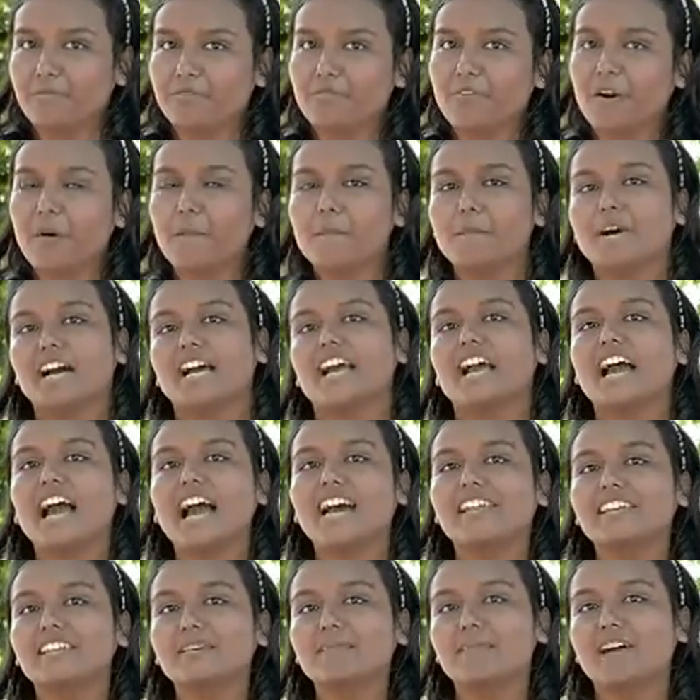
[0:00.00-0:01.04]
from my
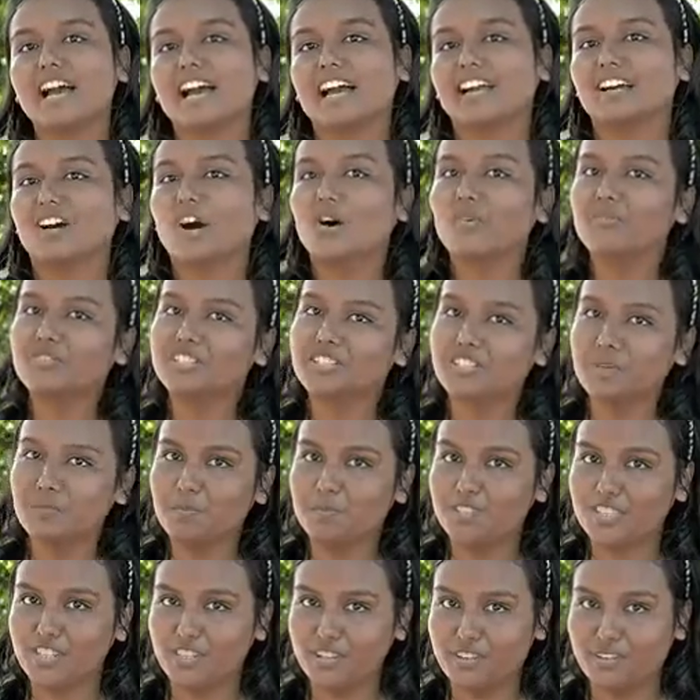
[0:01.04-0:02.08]
handy bag of
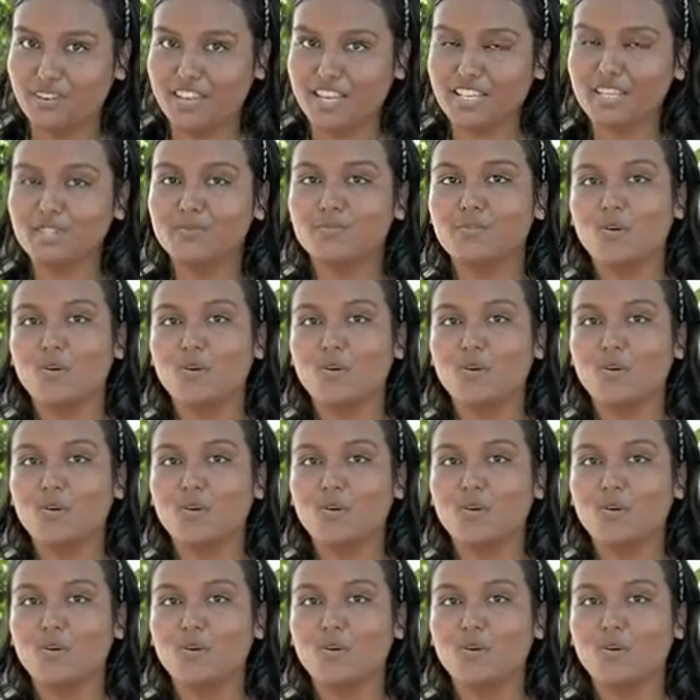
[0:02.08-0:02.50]
tips and tricks.